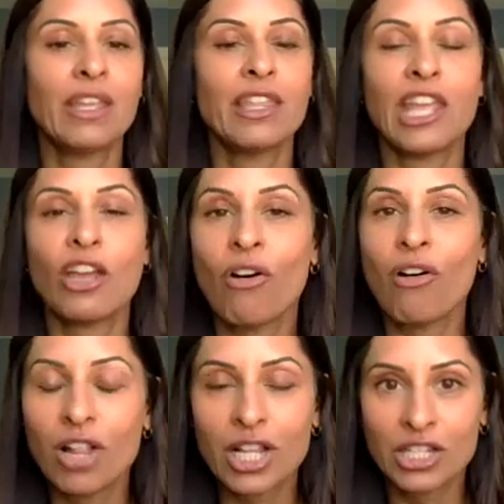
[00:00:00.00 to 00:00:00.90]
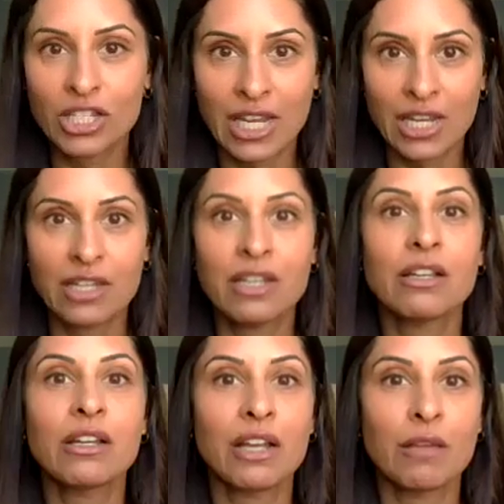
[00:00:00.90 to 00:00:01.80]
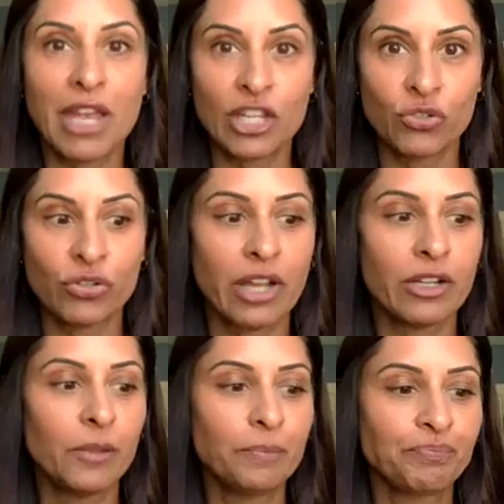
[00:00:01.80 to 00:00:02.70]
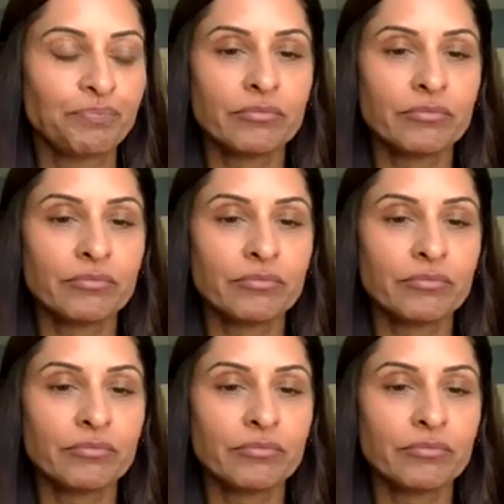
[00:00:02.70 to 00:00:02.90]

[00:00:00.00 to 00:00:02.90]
and they all contain estradiol.